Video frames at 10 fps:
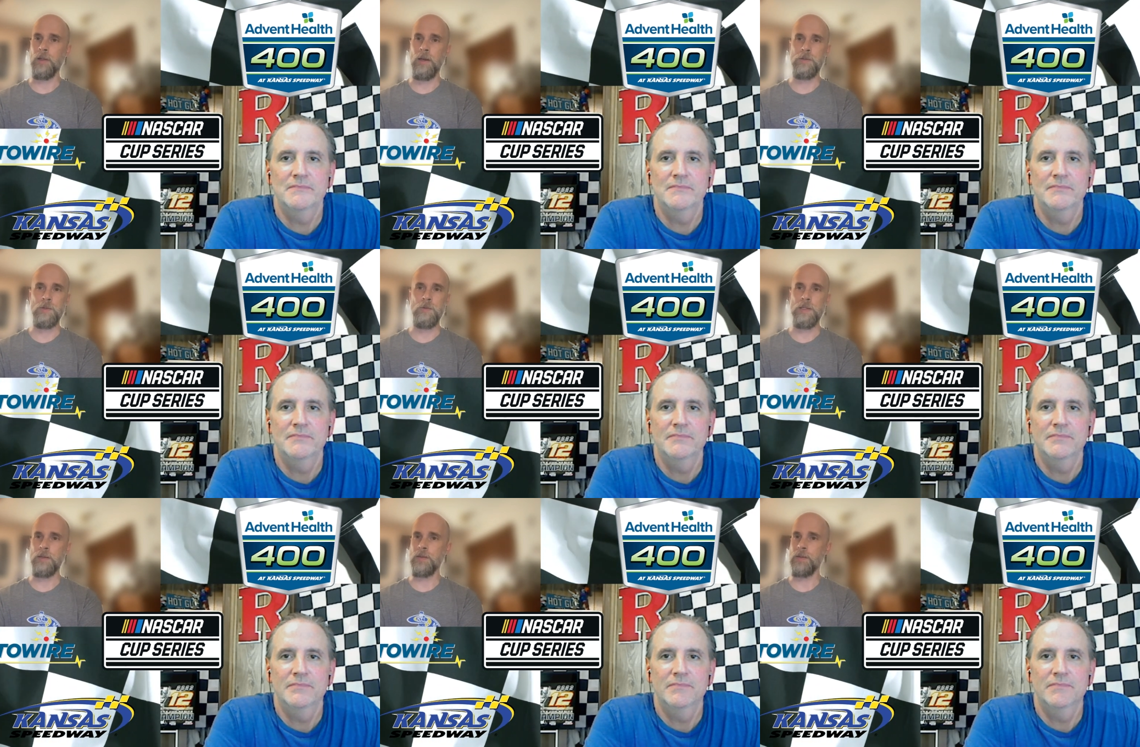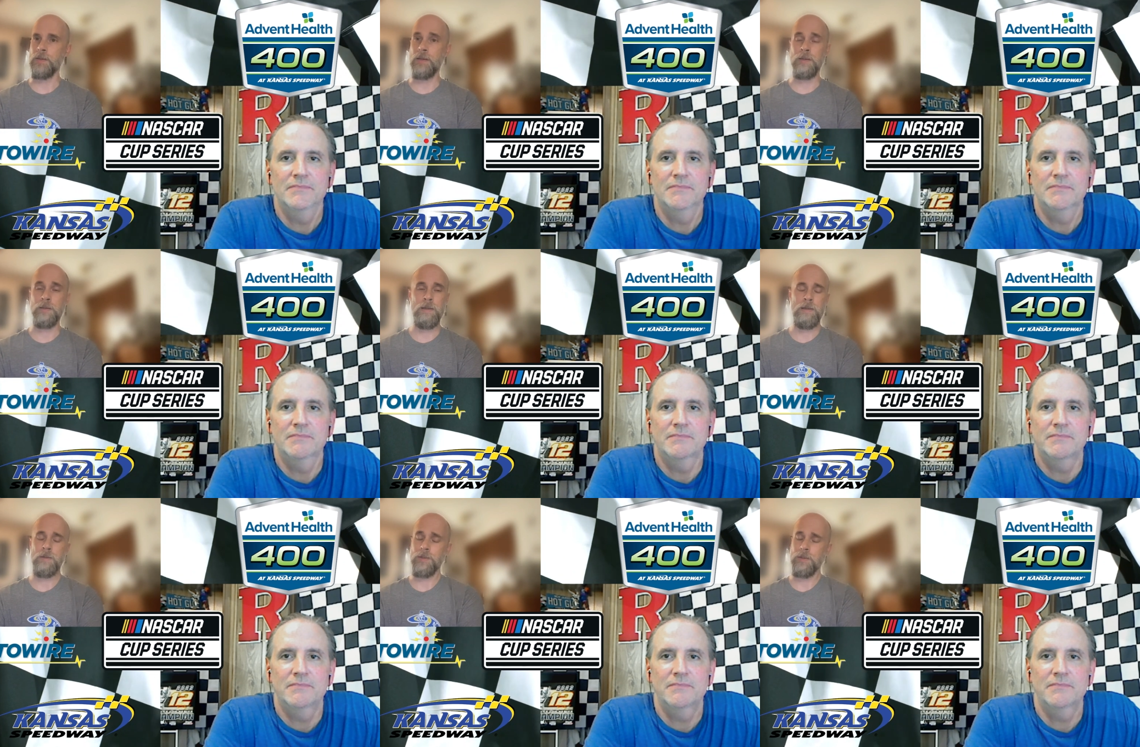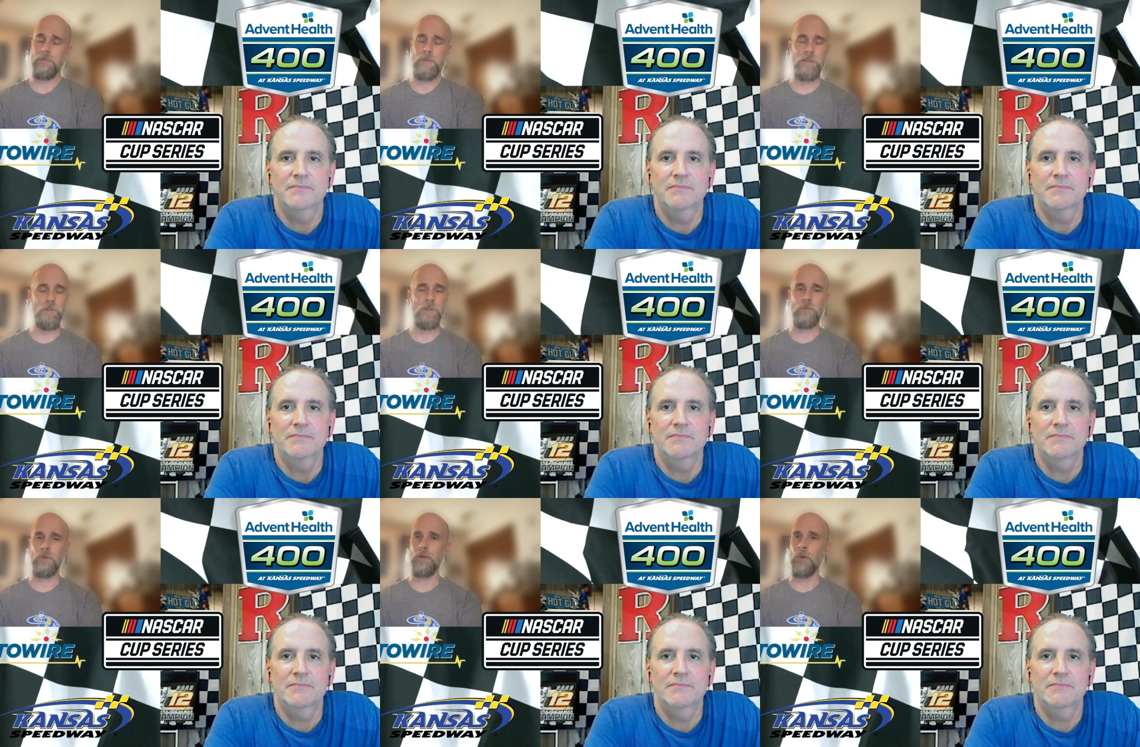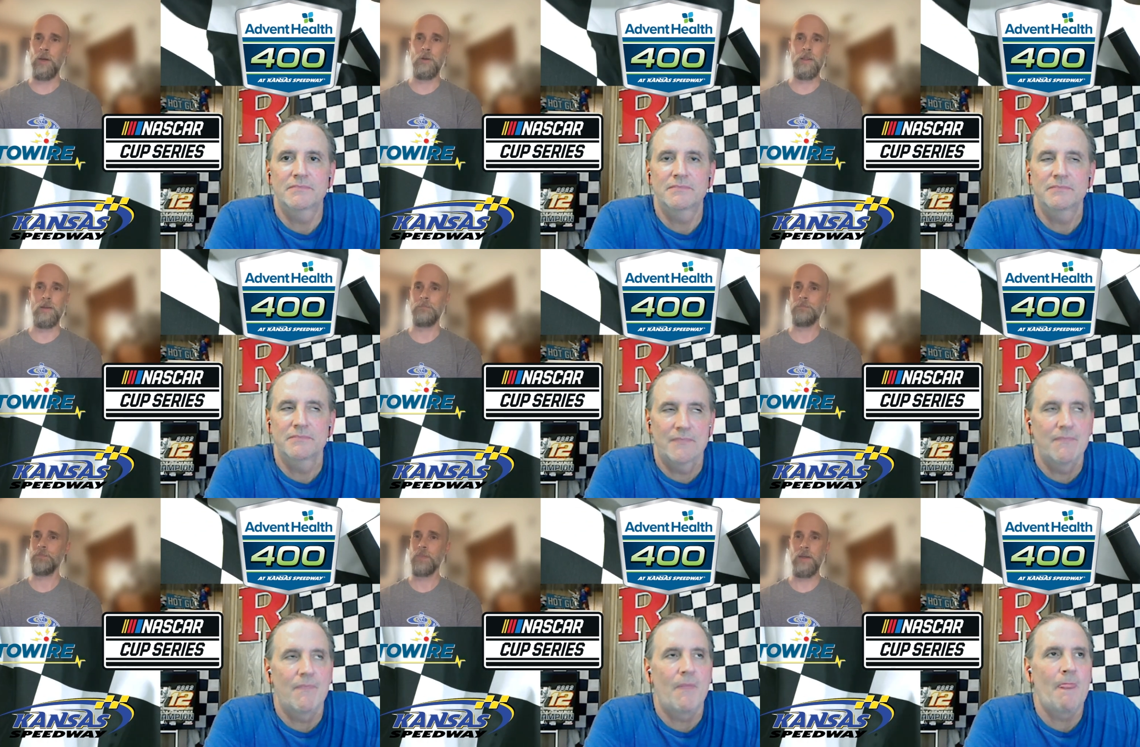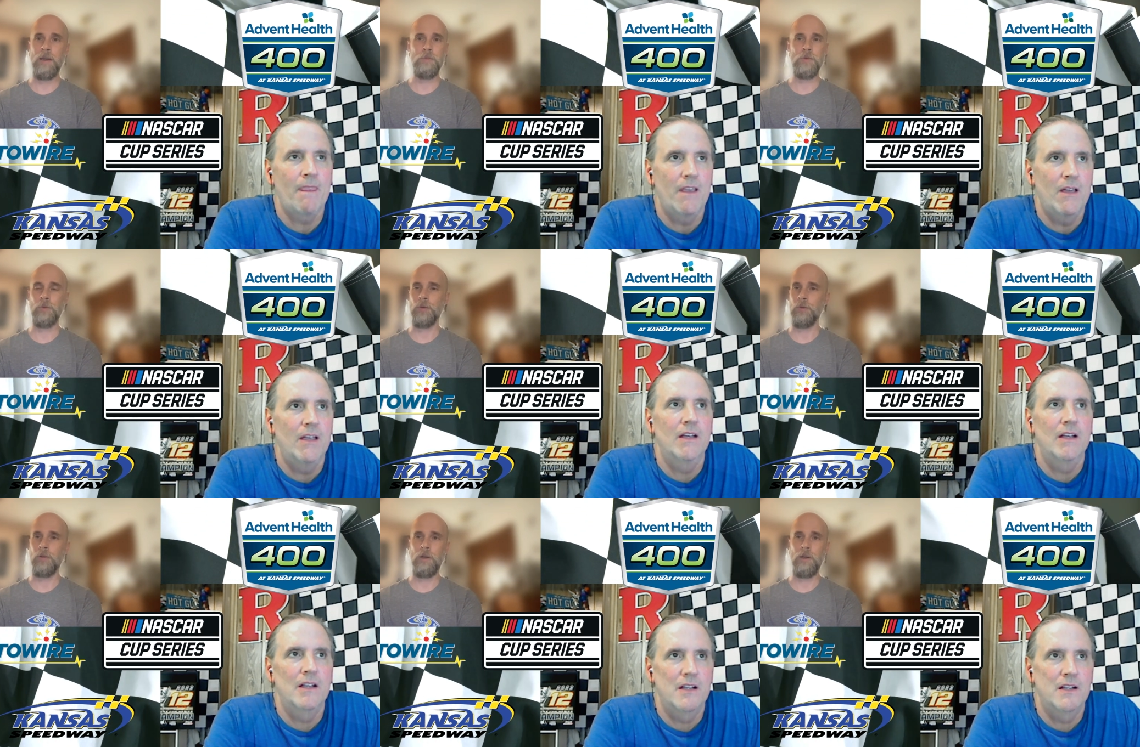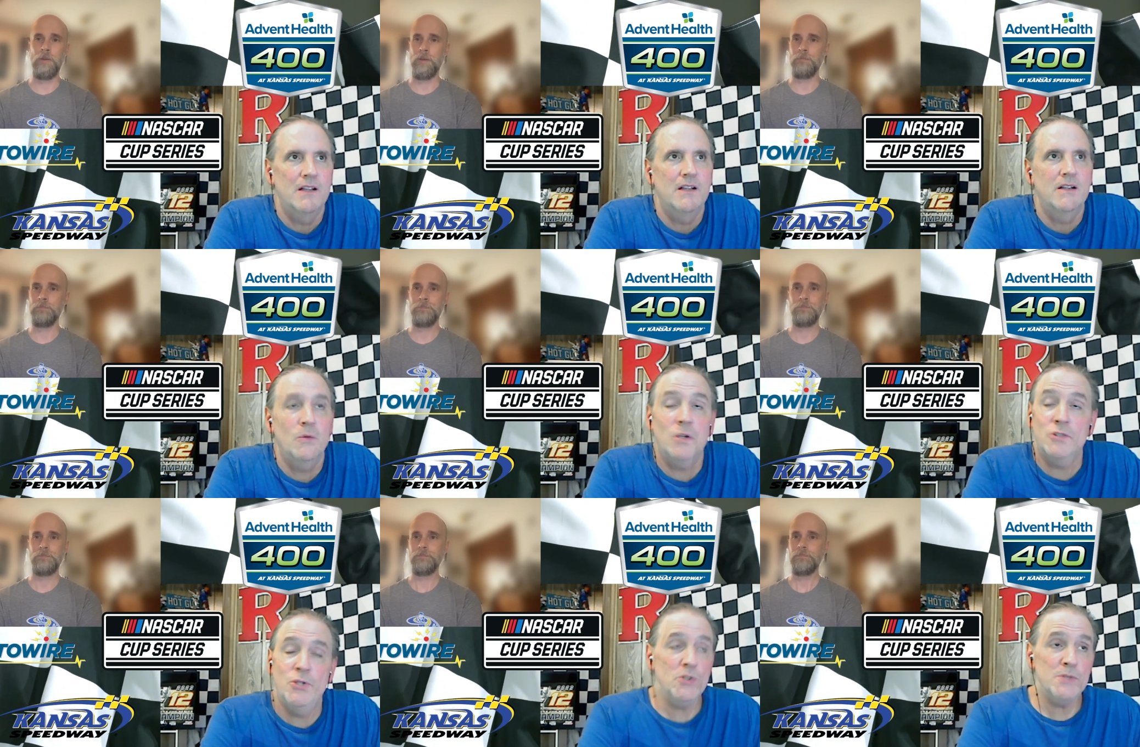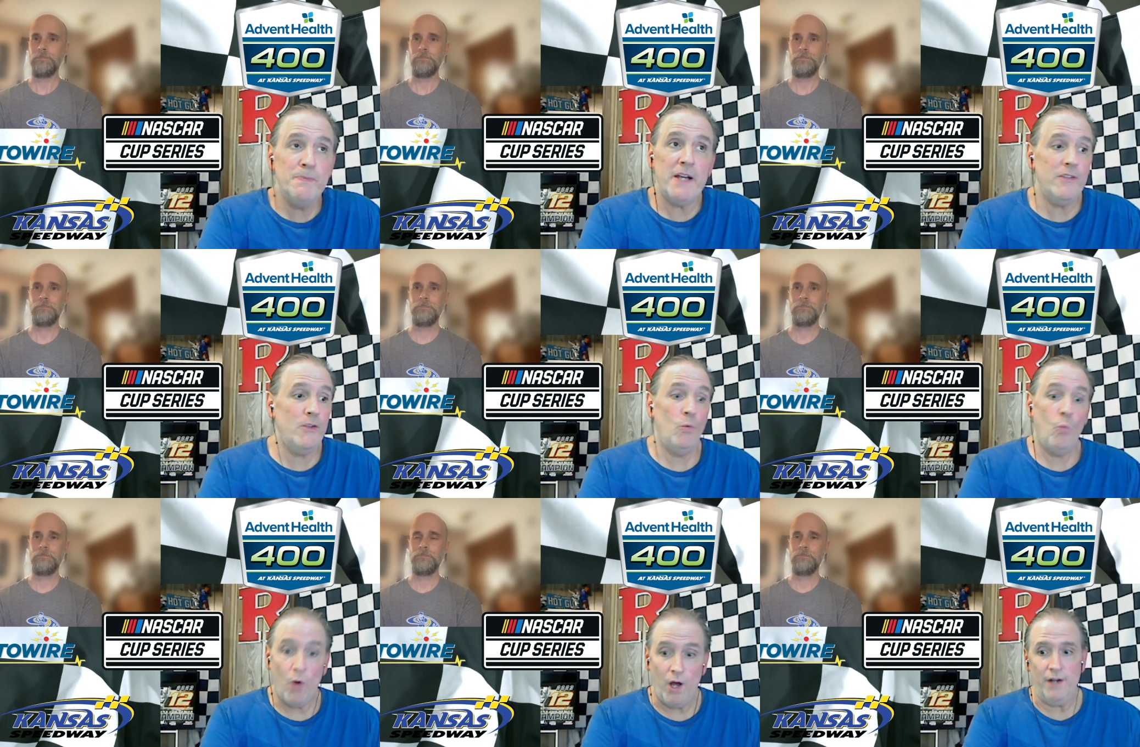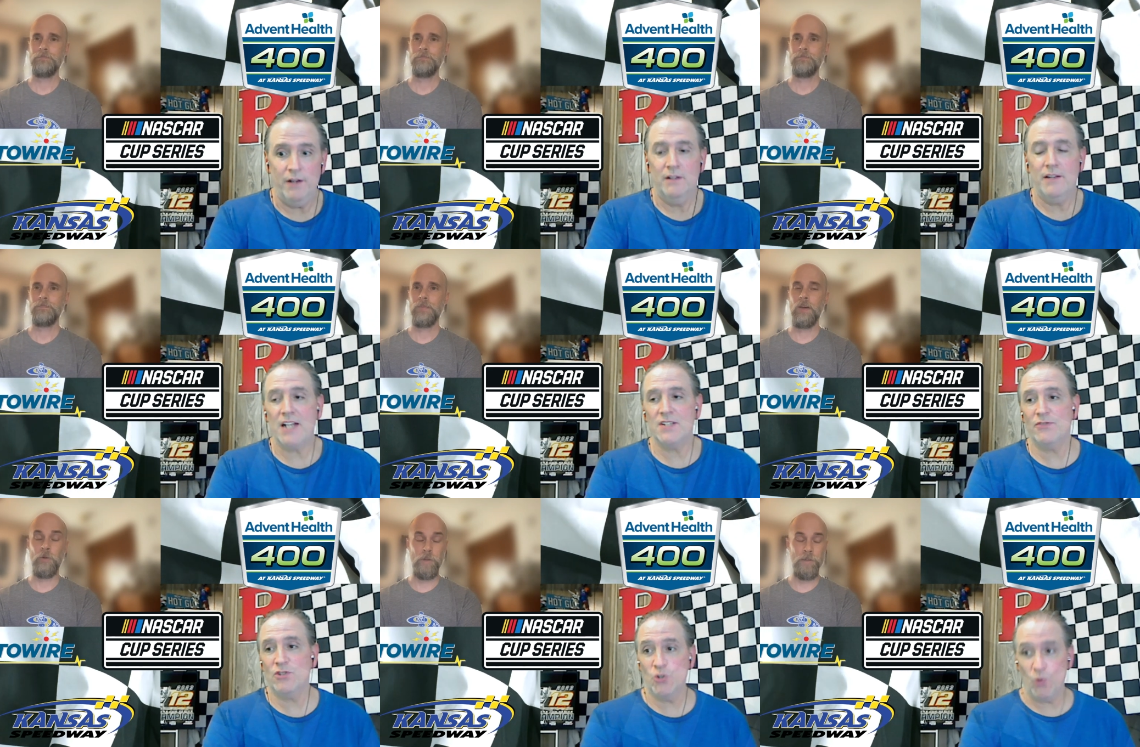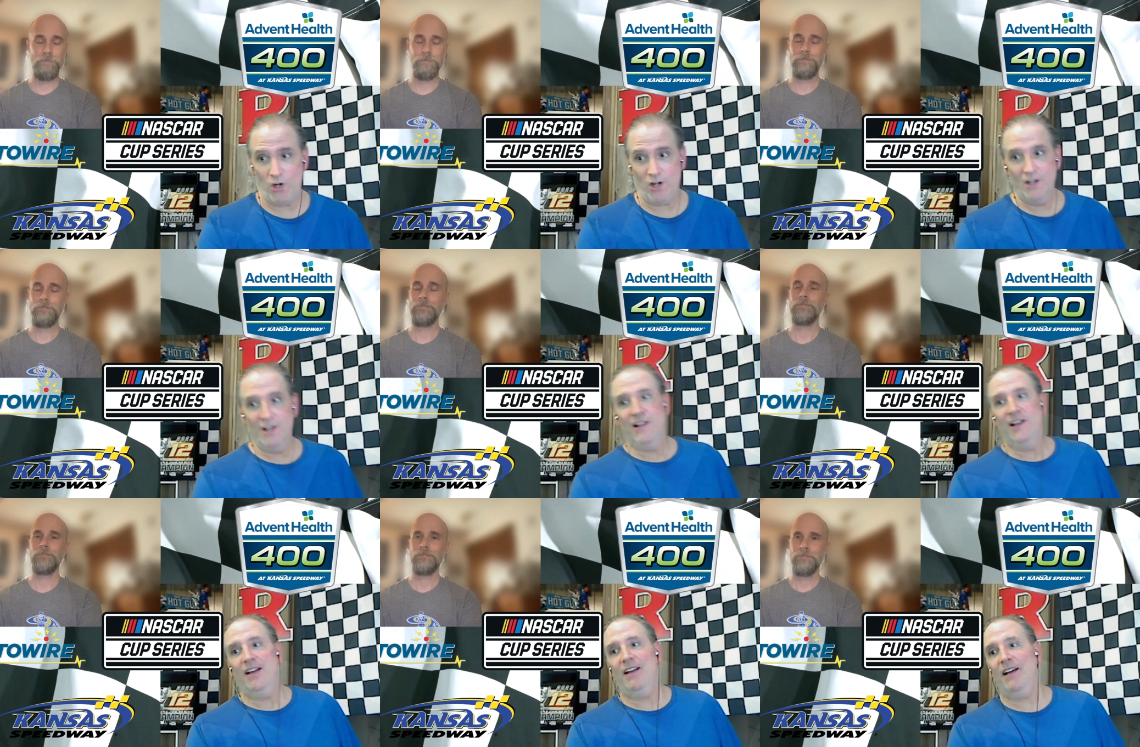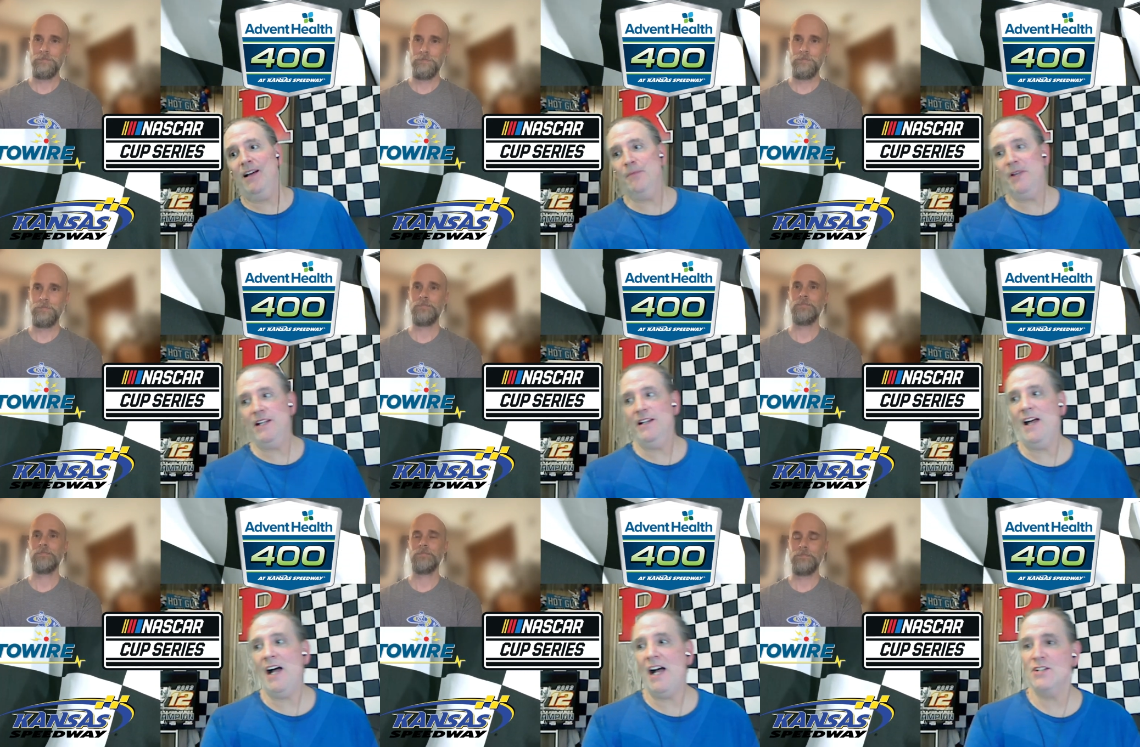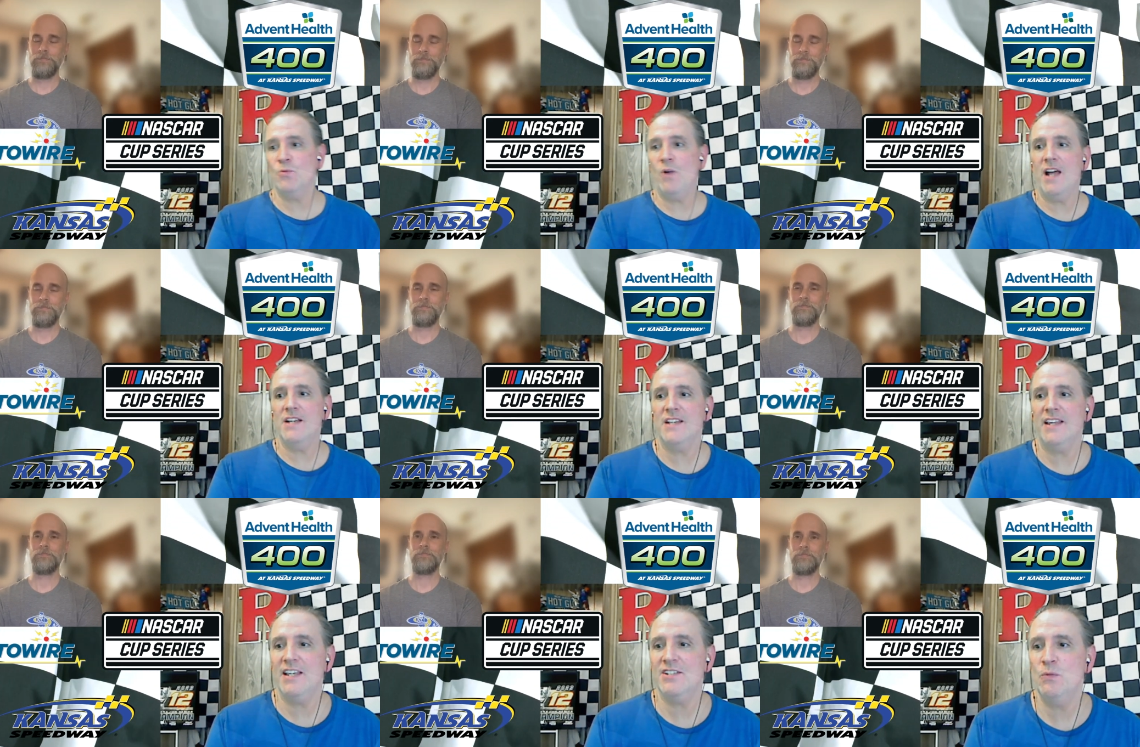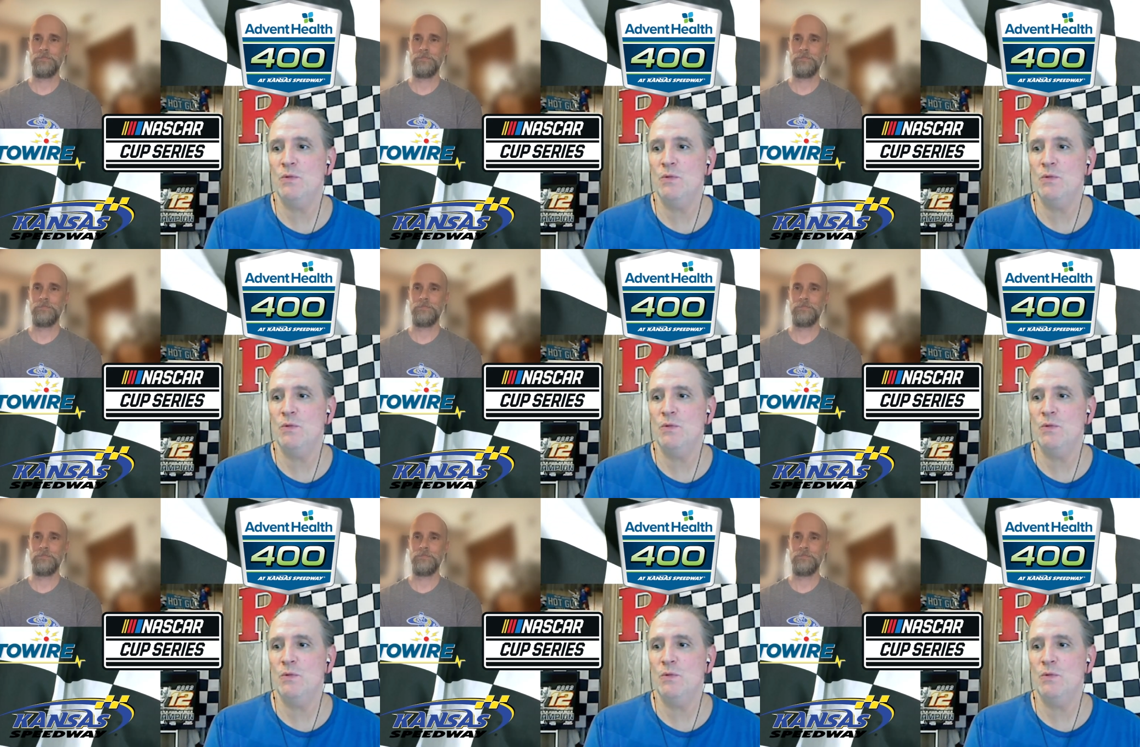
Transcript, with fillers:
Speaker 1: the last two seasons, it, he's he's just run away with it, absolutely run away with it.
Speaker 2: Well, two's better than one, that's for sure. I mean, odds wise, I guess it